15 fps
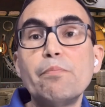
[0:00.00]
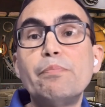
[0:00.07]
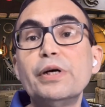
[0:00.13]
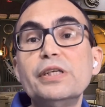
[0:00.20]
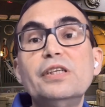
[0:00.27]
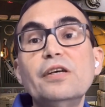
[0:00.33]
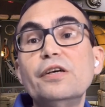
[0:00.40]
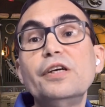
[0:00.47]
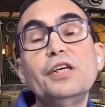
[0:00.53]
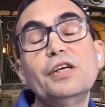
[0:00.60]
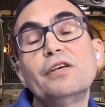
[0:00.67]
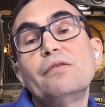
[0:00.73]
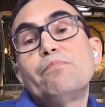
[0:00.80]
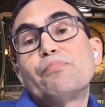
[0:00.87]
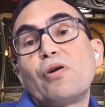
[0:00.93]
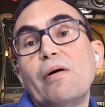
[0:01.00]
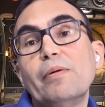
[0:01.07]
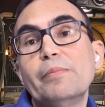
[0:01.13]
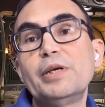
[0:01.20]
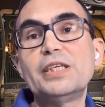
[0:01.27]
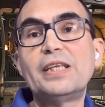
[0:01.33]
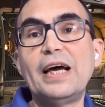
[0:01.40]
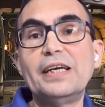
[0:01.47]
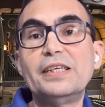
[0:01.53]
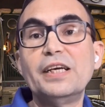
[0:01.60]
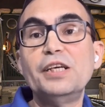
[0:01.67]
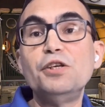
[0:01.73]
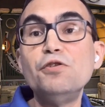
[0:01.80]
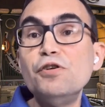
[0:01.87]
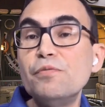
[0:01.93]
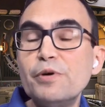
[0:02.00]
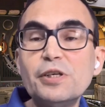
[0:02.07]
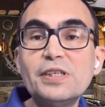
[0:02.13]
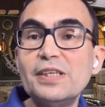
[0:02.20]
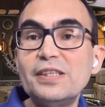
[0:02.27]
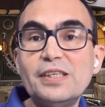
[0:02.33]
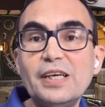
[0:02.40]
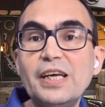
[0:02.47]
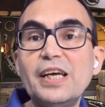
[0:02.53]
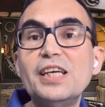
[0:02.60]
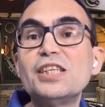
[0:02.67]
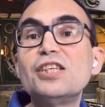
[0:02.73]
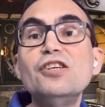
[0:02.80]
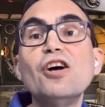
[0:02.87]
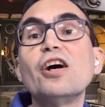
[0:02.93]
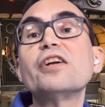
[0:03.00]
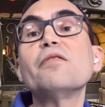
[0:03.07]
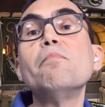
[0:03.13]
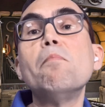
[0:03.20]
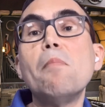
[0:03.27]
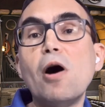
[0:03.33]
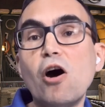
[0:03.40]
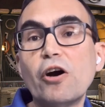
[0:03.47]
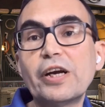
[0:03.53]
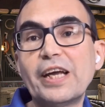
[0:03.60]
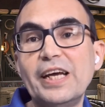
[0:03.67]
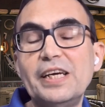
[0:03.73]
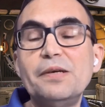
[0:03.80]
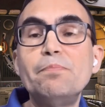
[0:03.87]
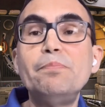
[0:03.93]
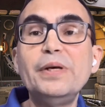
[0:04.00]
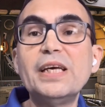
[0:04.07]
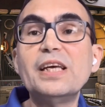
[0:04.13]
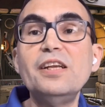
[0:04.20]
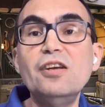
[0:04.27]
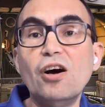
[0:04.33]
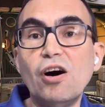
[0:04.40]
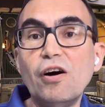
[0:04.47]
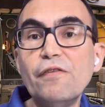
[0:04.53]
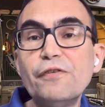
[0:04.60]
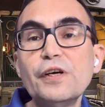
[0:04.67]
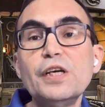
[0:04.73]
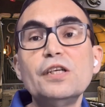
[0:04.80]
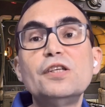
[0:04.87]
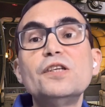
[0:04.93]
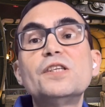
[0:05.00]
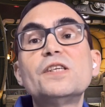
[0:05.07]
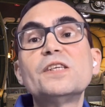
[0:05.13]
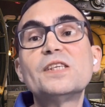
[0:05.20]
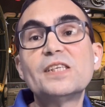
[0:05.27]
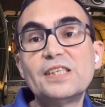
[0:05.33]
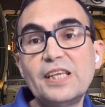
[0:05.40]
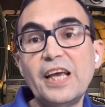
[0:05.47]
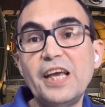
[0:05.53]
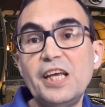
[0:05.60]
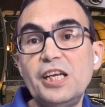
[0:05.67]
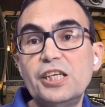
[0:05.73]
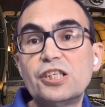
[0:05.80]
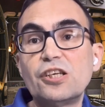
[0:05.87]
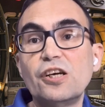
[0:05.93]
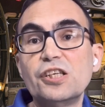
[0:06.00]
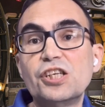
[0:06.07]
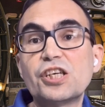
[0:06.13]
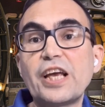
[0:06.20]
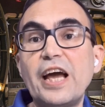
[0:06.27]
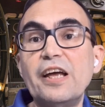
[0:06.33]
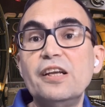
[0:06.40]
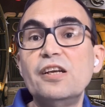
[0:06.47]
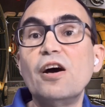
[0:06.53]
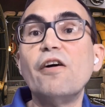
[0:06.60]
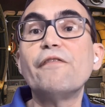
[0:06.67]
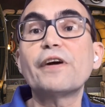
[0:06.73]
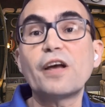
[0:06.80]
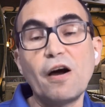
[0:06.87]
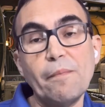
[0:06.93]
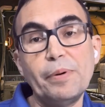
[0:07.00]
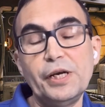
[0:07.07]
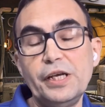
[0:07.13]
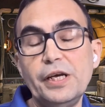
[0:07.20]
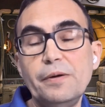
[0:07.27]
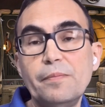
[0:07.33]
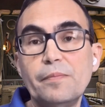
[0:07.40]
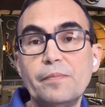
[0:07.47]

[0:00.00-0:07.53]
but the problem is that the university is not a market big enough to sustain such kind of a company.